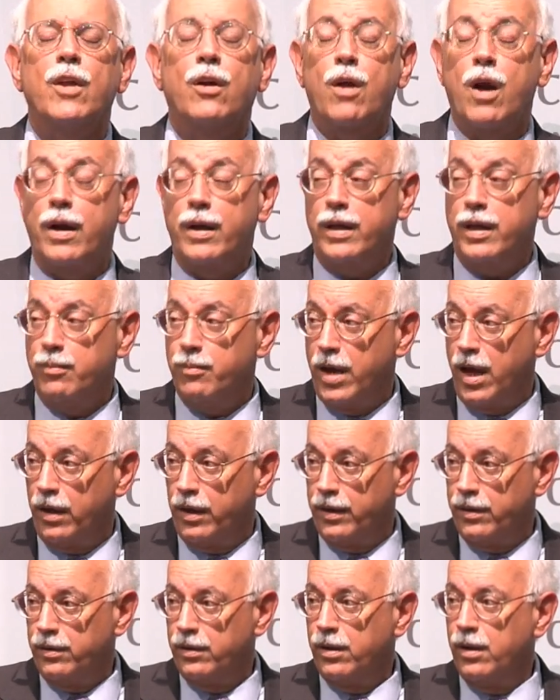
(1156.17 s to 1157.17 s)
Carnegie
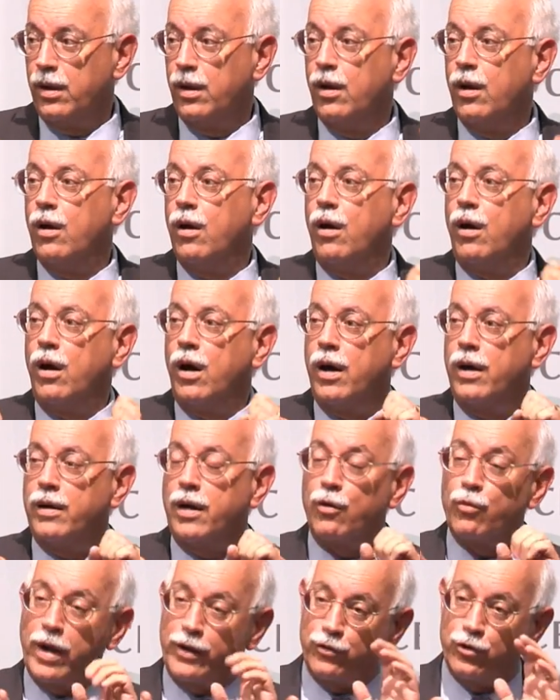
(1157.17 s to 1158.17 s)
Mellon, on
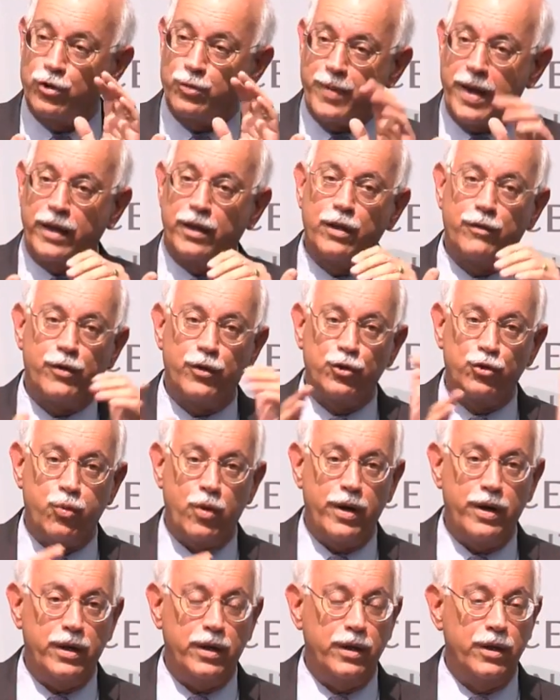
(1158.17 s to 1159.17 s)
a retrospective on
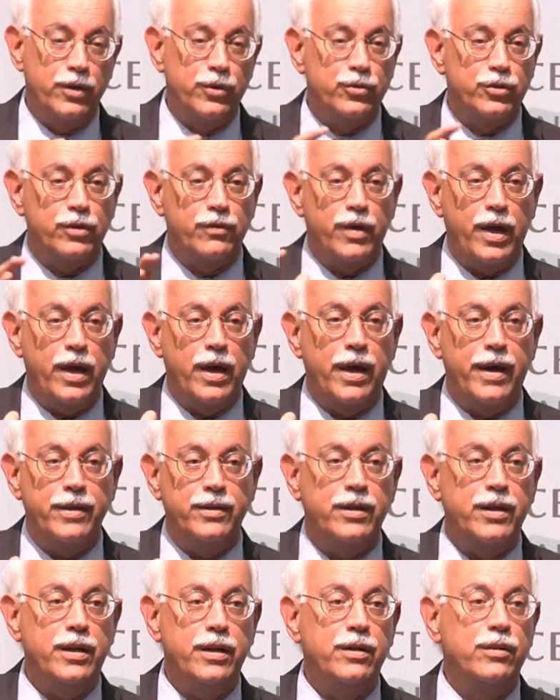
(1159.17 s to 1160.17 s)
20 years of
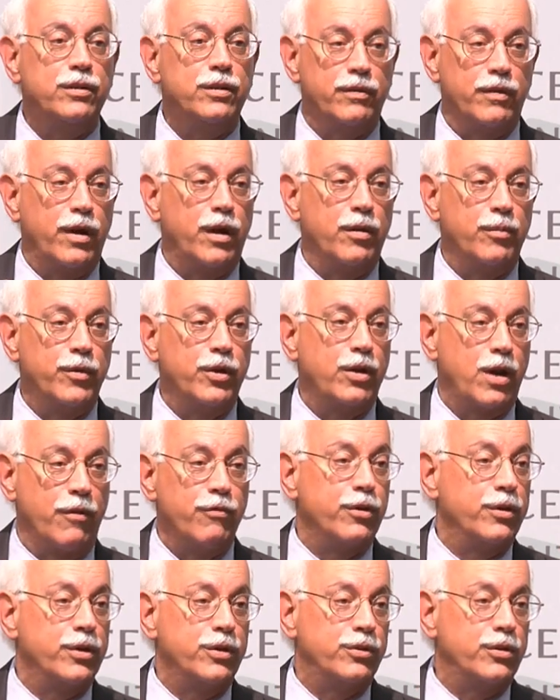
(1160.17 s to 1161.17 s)
AID uh,
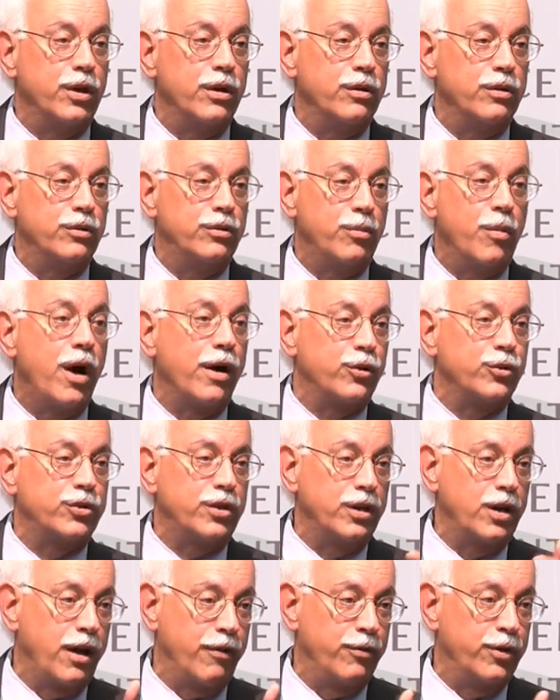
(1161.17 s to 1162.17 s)

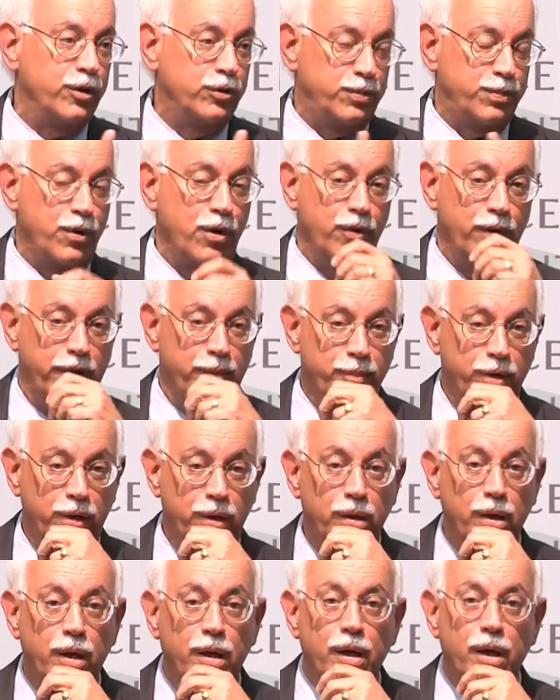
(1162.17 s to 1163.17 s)
democracy and governance
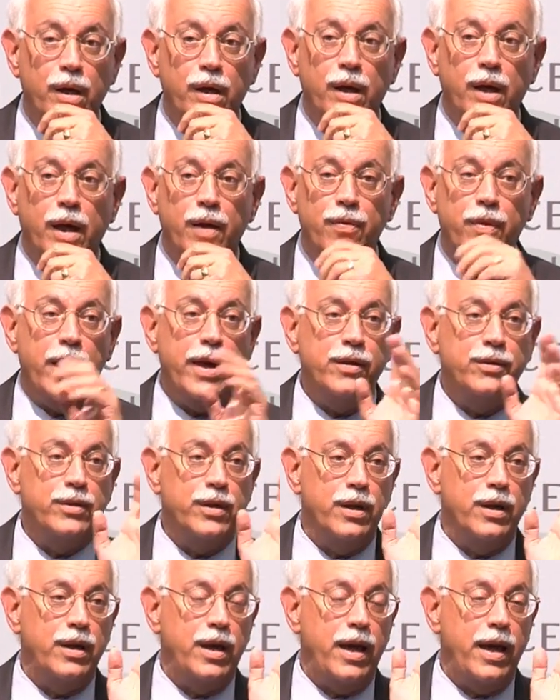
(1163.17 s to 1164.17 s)
programming. And they
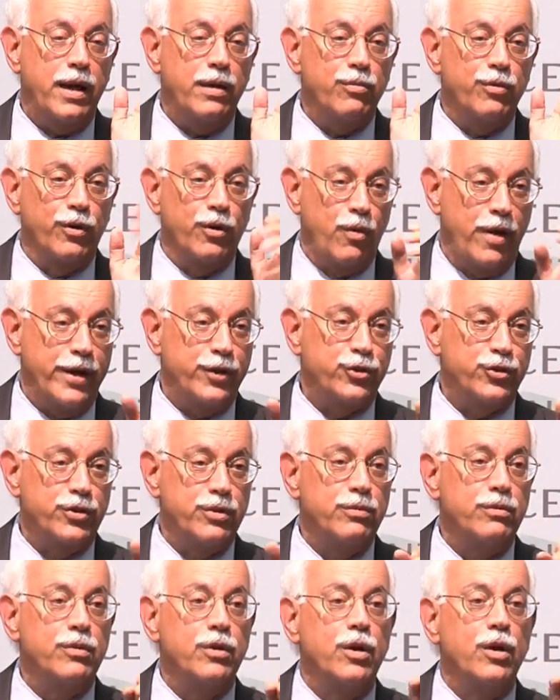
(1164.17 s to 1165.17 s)
did a
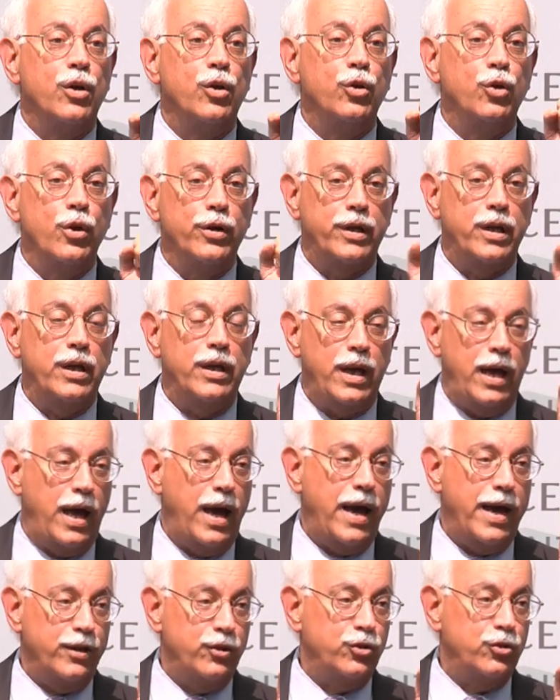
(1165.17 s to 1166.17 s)
regression looking
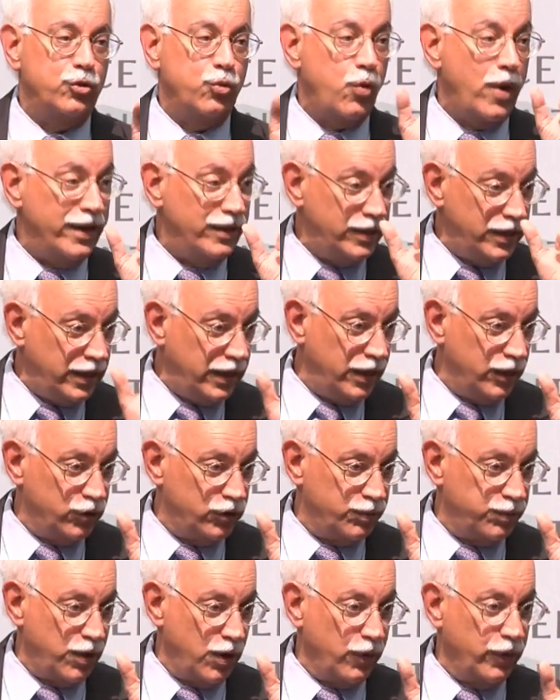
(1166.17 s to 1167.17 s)
at 20
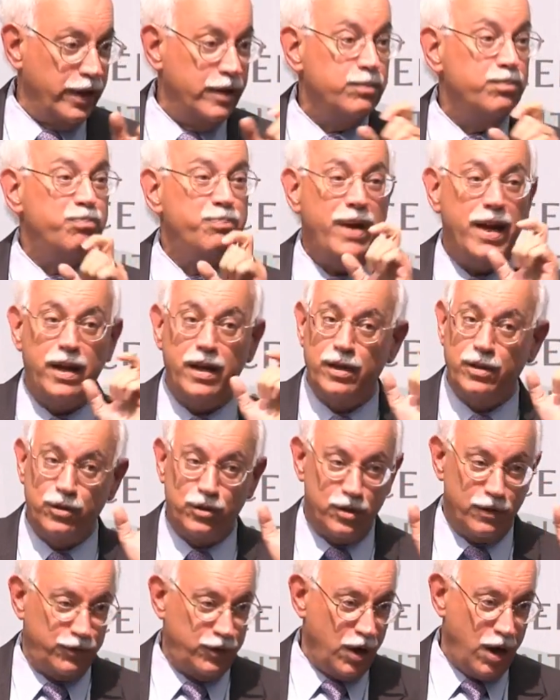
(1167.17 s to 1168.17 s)
years of programs,
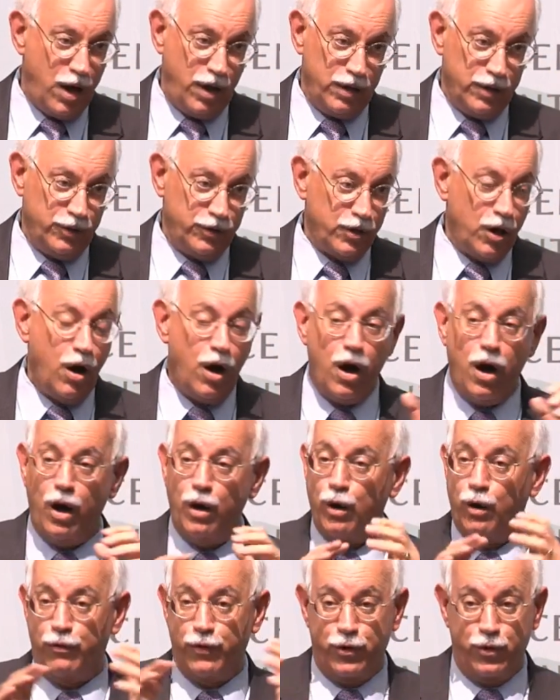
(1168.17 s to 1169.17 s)
billions of dollars
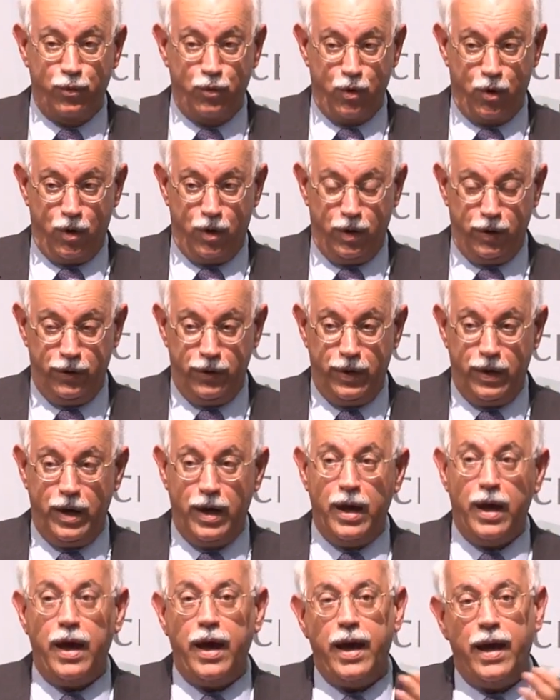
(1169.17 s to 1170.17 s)
all over the world,
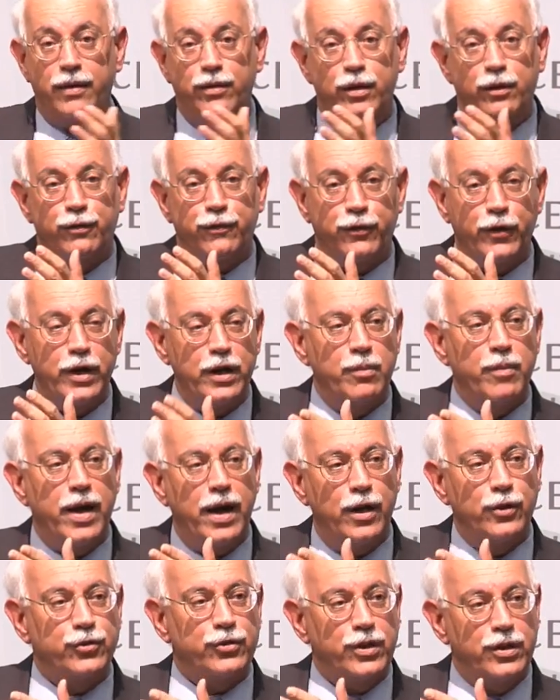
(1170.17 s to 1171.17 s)
and the Freedom
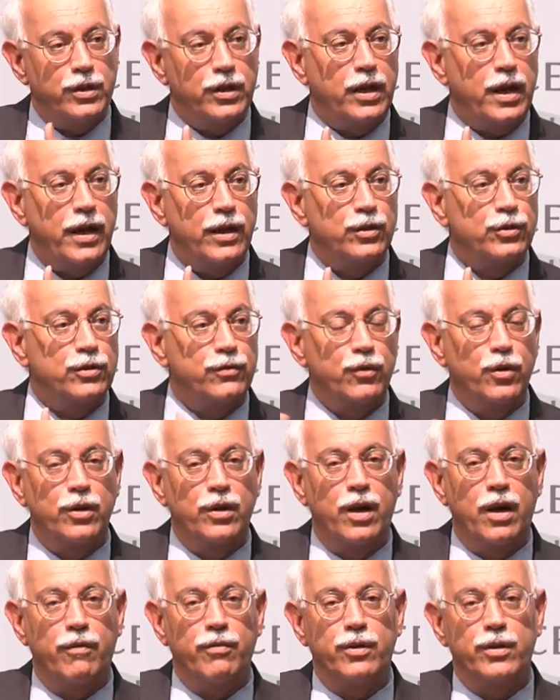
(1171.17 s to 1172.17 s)
House indicators of
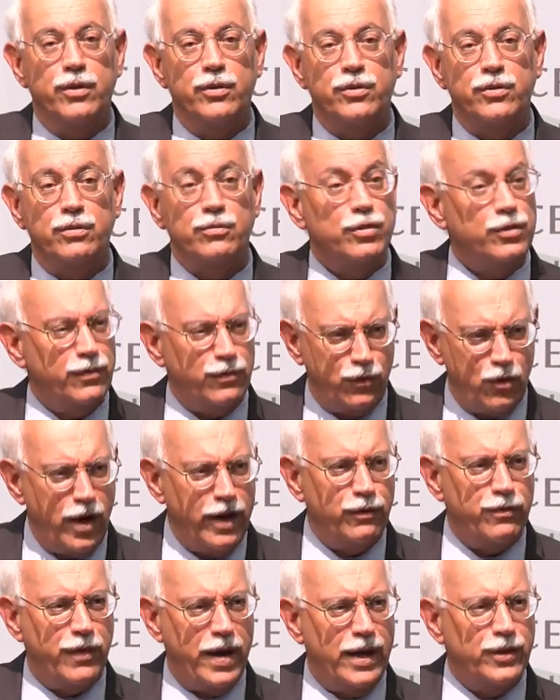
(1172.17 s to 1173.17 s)
good governance. It's
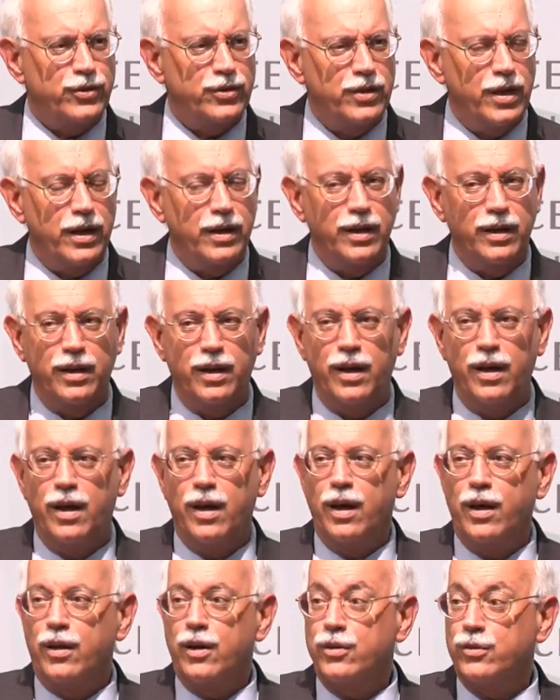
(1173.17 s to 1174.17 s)
quite fascinating
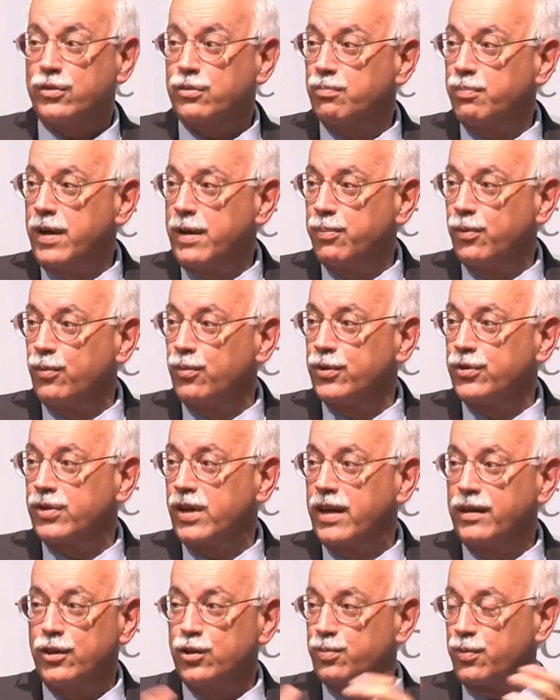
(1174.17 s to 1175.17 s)
because people were
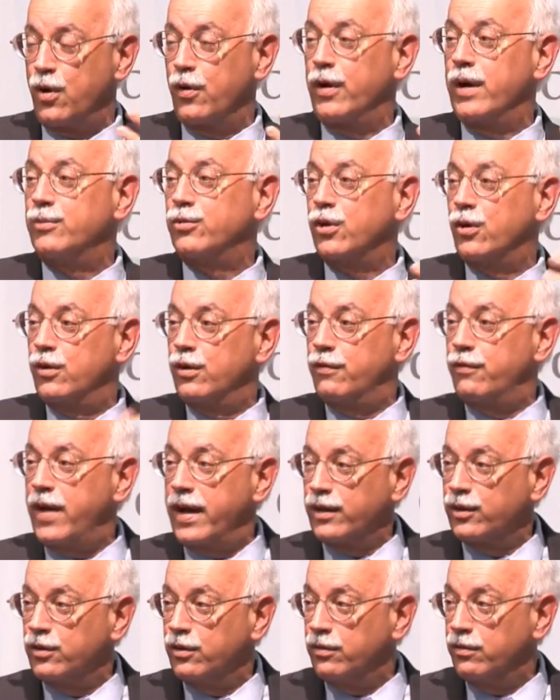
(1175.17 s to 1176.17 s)
saying these programs are
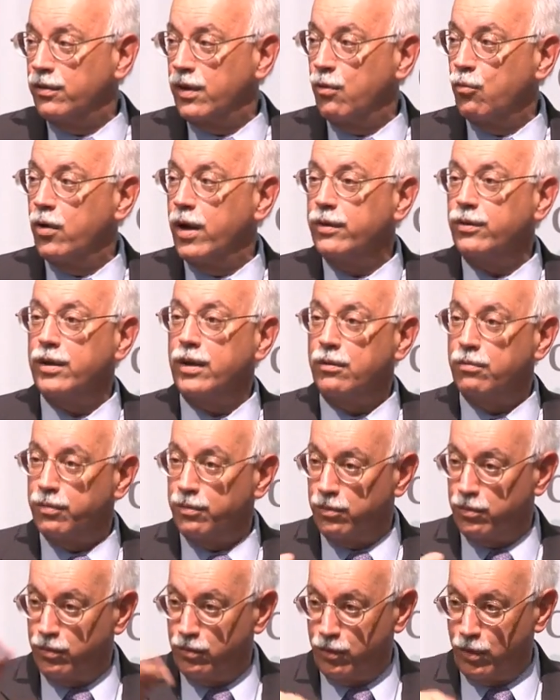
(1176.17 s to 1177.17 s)
ineffective. And what the
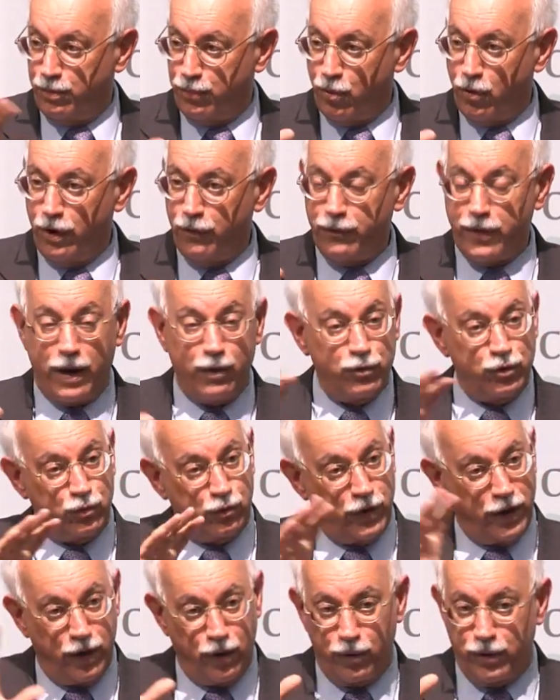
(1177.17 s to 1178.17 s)
report found was
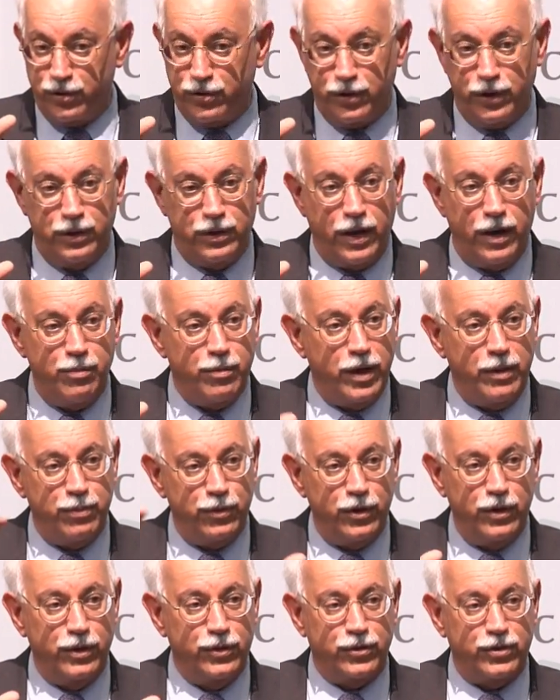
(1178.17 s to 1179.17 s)
rigorously done by
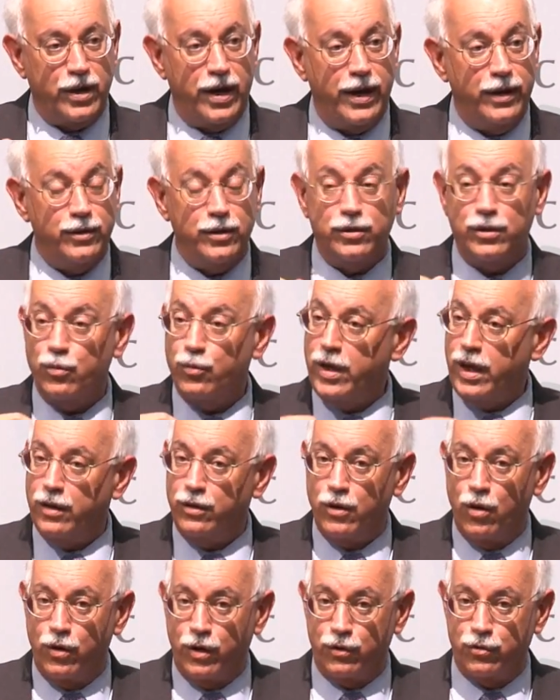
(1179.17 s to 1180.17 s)
political scientists that we
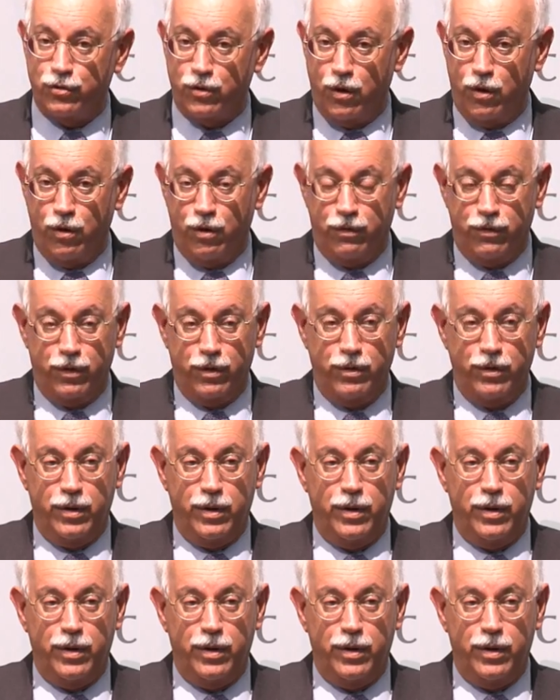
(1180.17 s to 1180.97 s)
had no control over.